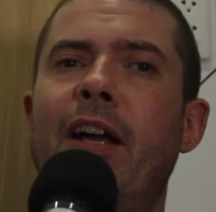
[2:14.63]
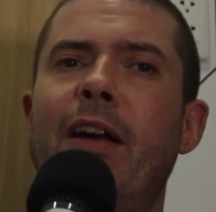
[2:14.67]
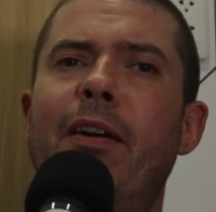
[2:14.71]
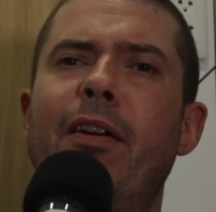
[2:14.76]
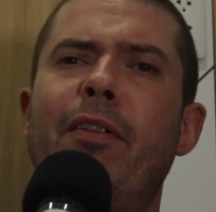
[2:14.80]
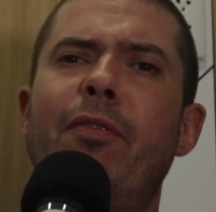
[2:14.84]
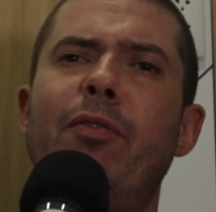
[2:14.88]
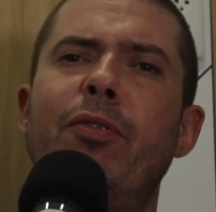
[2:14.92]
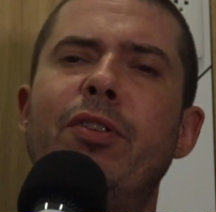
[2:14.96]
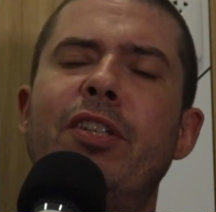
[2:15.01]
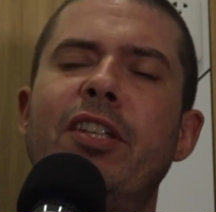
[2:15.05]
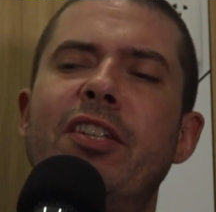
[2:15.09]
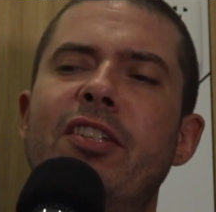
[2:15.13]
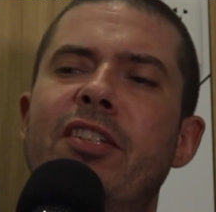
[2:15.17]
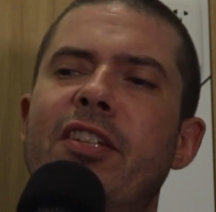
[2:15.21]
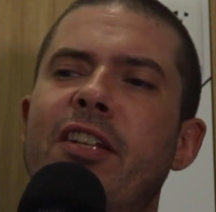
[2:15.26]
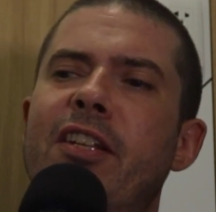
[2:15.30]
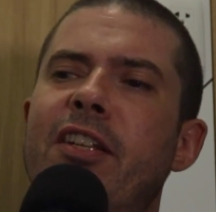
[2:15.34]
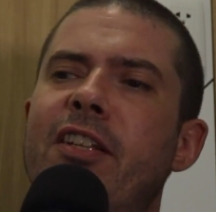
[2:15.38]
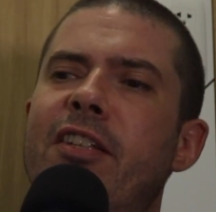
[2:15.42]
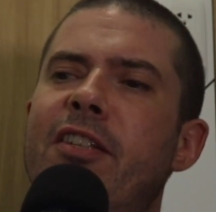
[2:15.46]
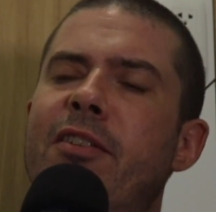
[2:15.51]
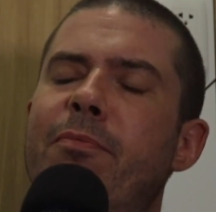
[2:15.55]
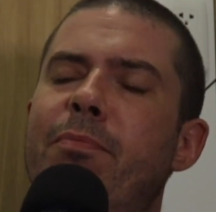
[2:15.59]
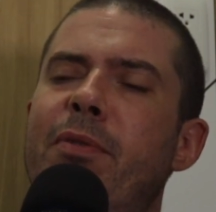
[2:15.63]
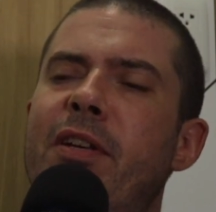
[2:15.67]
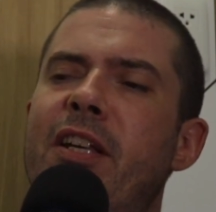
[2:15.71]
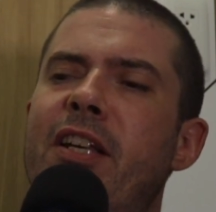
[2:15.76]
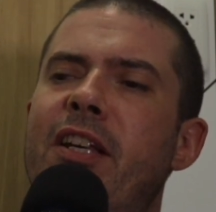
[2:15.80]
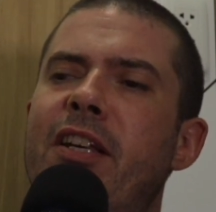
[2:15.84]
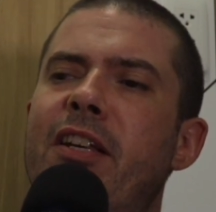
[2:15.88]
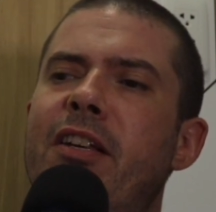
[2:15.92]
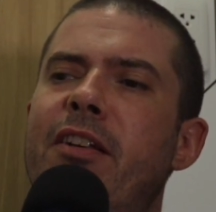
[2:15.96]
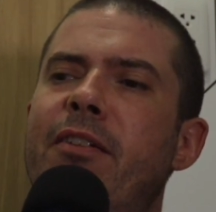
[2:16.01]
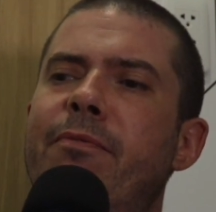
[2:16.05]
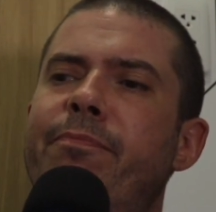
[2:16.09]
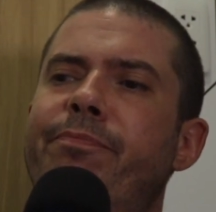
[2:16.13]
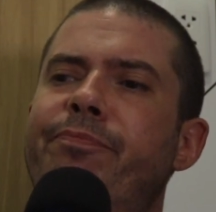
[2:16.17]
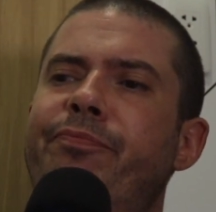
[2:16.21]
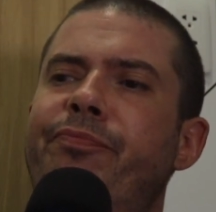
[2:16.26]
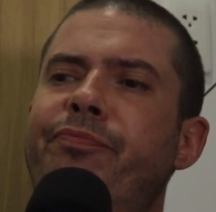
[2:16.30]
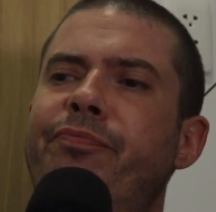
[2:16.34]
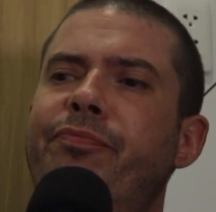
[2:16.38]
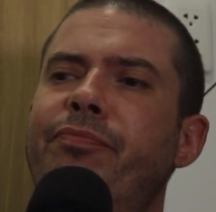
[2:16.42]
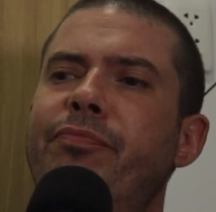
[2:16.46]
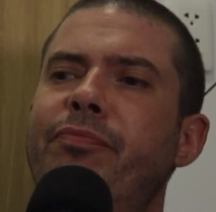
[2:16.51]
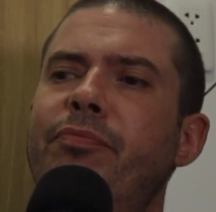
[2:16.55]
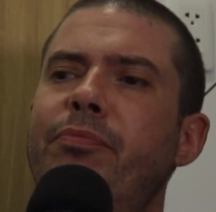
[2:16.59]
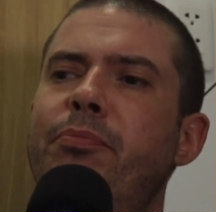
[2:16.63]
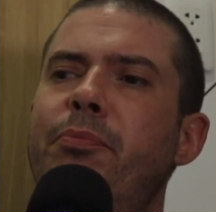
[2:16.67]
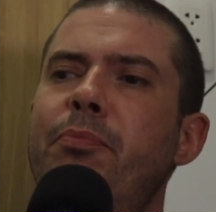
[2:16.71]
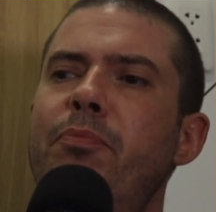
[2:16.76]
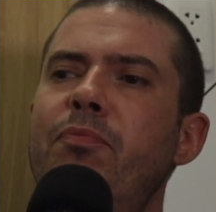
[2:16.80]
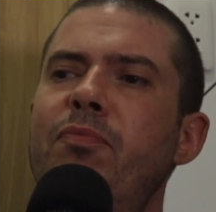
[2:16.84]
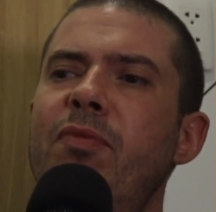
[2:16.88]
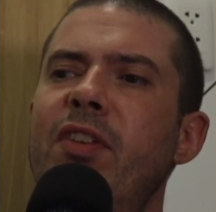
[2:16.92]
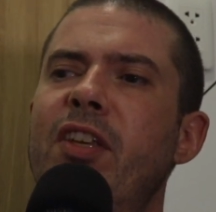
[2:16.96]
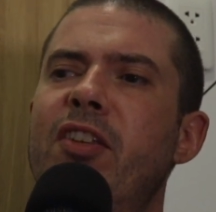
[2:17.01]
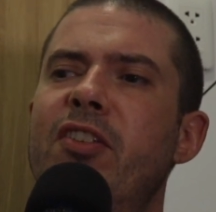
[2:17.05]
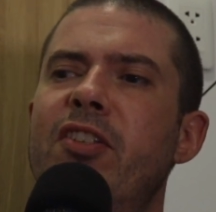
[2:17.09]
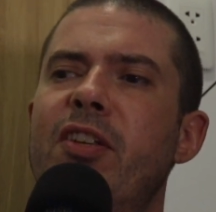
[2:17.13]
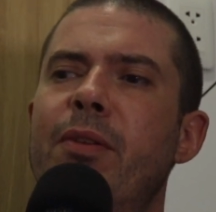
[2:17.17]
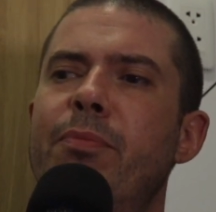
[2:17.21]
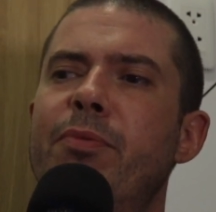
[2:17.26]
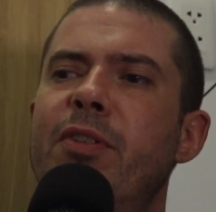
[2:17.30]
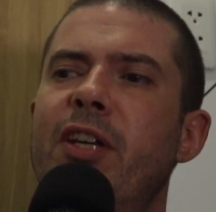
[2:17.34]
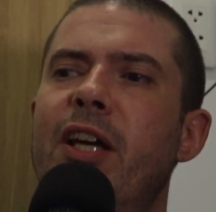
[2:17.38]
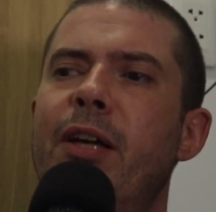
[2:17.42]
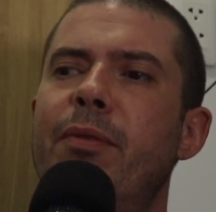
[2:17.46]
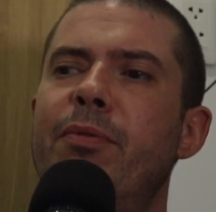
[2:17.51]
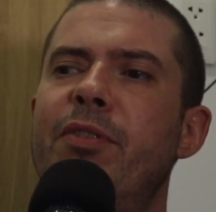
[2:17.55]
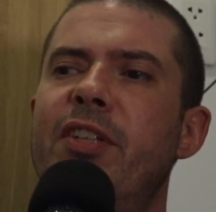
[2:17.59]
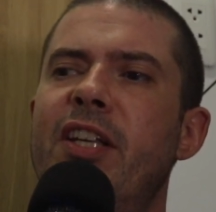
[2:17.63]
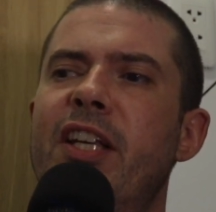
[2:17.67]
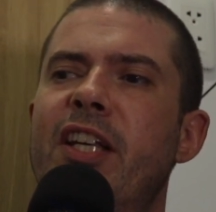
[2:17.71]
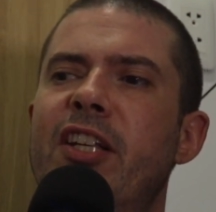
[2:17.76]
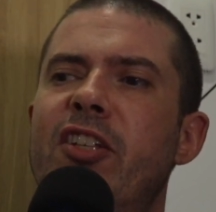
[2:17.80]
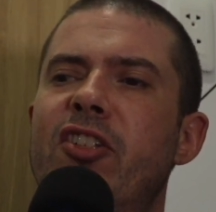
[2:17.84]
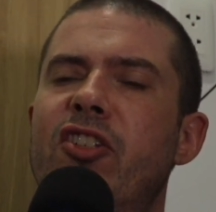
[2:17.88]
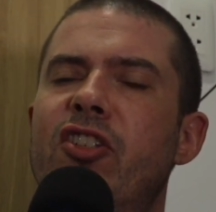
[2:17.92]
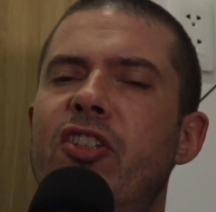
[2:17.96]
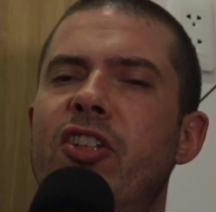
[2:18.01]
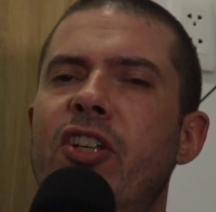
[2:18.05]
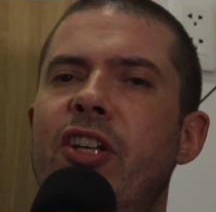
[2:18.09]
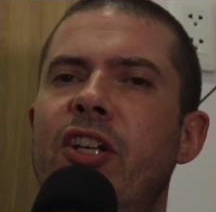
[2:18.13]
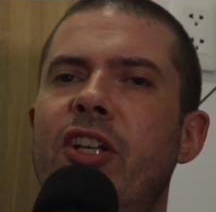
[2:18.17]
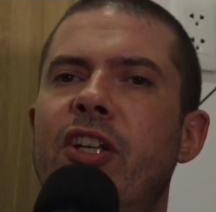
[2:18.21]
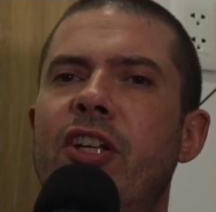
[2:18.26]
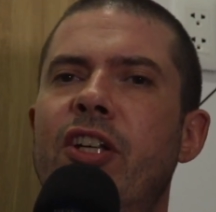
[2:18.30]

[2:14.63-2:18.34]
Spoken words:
I always consider it to be, sometimes it's,